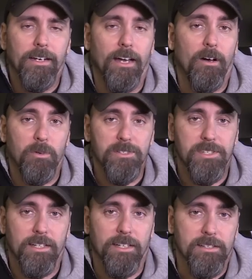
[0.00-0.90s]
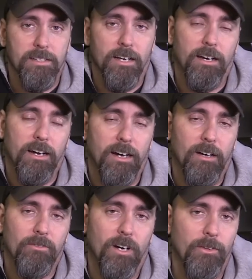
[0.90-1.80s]
Now I will say this,
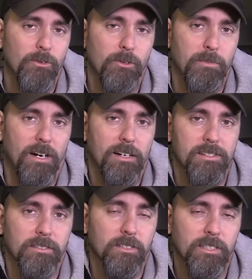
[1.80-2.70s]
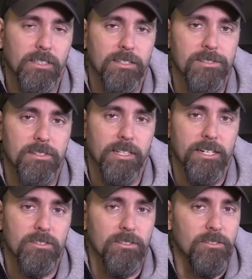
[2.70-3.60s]
I've gone through the box and looked at the
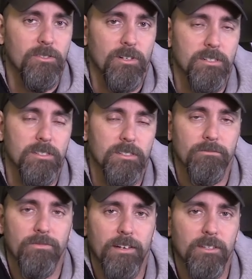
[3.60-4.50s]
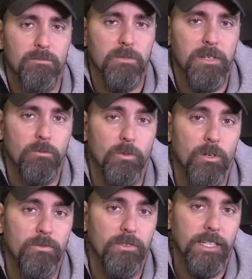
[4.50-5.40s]
installation instructions and found them to be
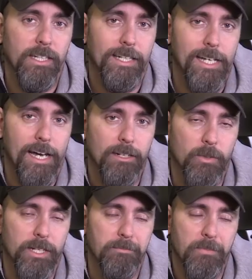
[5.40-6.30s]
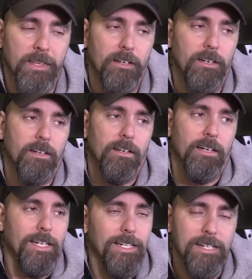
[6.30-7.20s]
woefully inadequate.
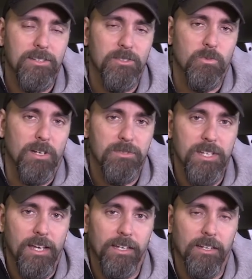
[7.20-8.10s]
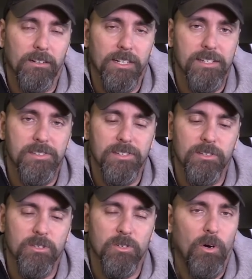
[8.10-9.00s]
And in essence, what I'm saying here is
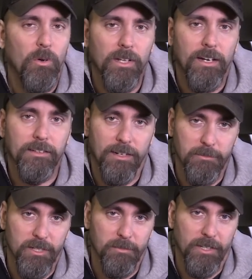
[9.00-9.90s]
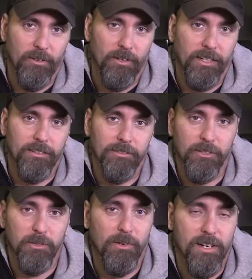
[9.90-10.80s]
there's a whole lot that I'm going to be learning
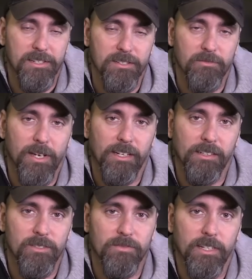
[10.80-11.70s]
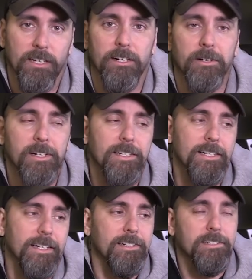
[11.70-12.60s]
during the process of making this video.
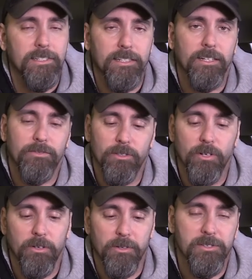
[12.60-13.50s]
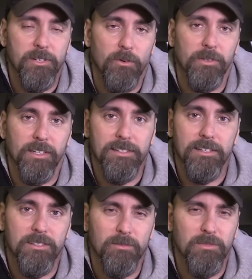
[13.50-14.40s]
And if you go to install one of these
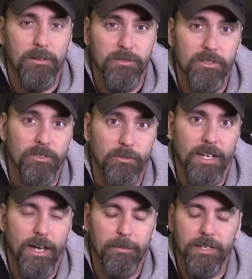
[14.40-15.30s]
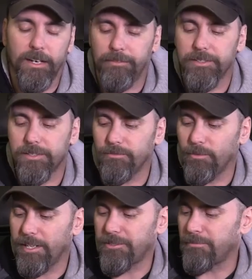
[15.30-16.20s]
systems, I'm sure you'll be happy to have this
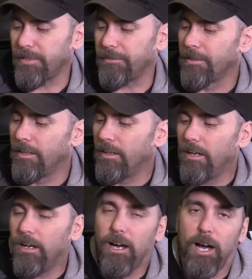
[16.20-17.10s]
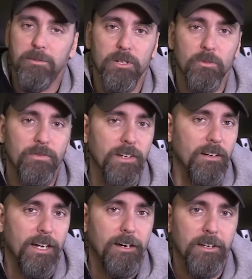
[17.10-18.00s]
information. But I'm sure we'll
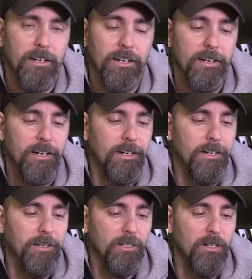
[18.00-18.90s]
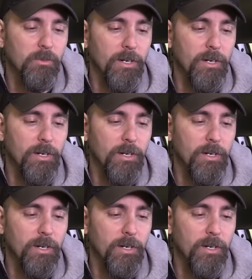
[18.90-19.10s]
figure it out uh, along the